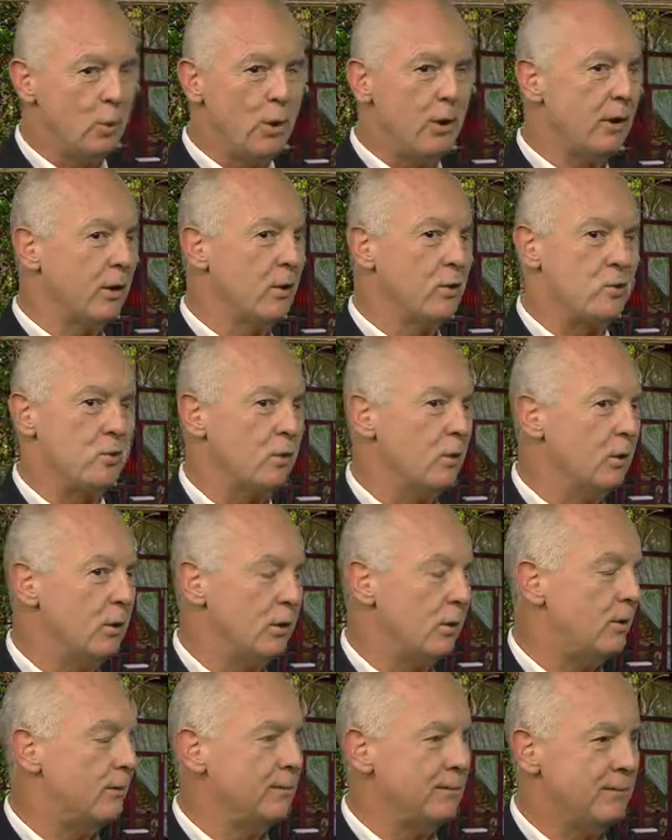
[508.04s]
We're not in
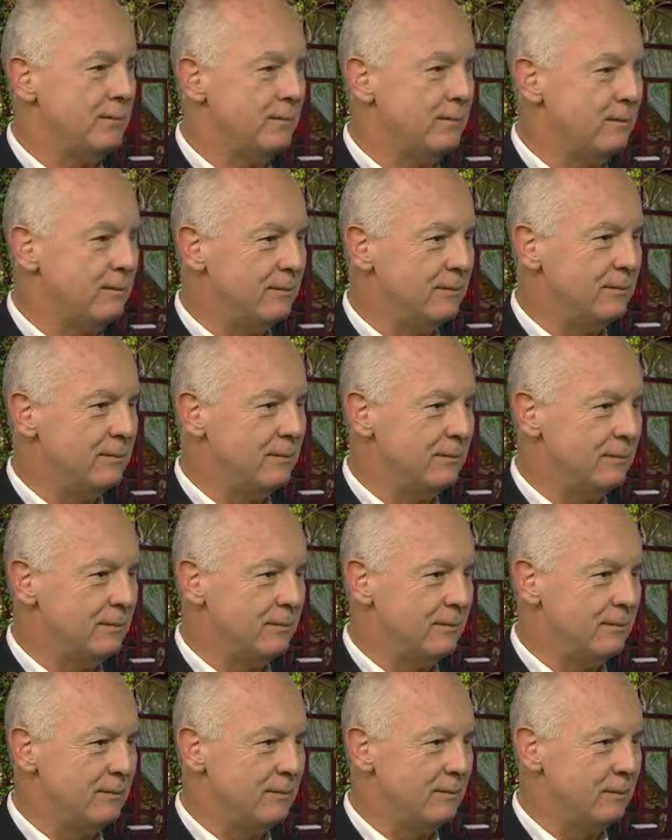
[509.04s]
control at all.
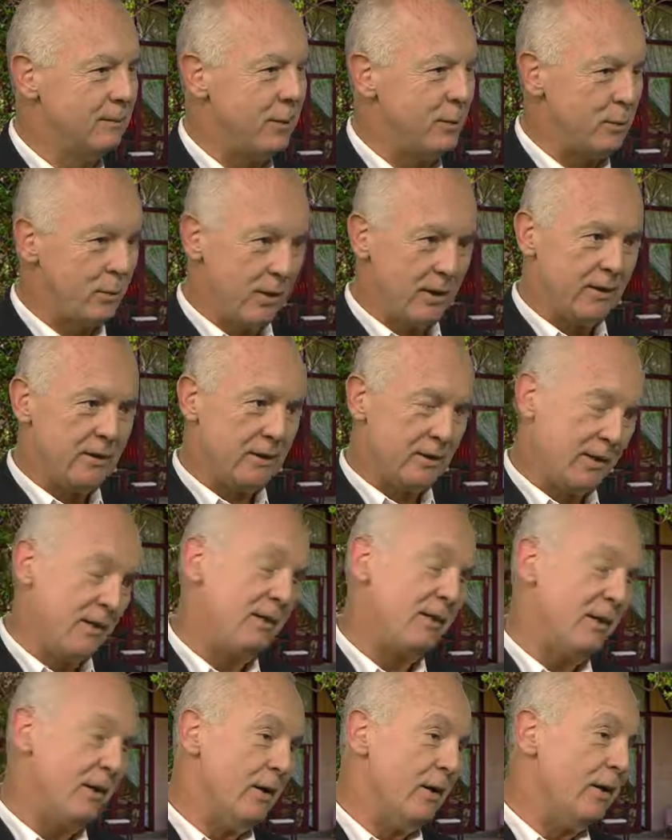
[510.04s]
People like to
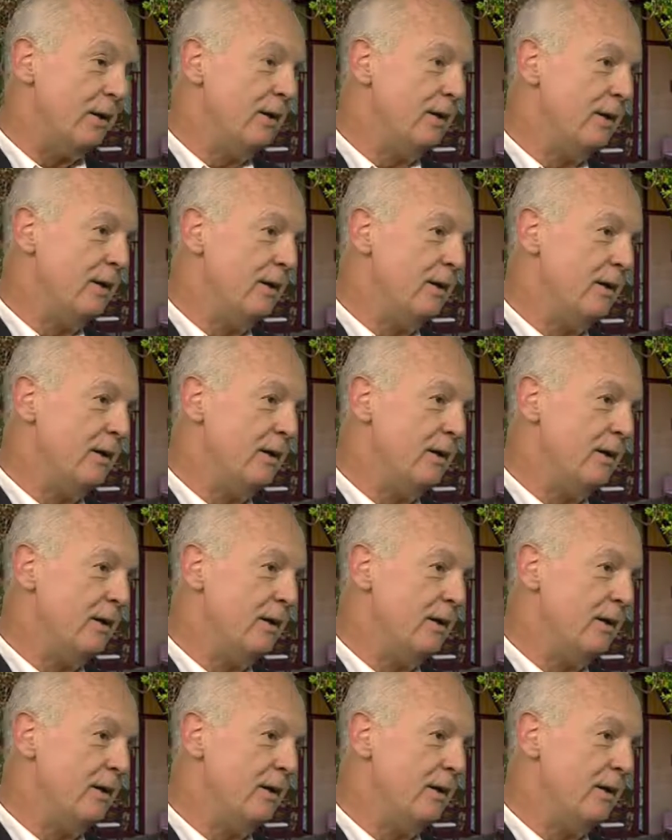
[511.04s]
think they are.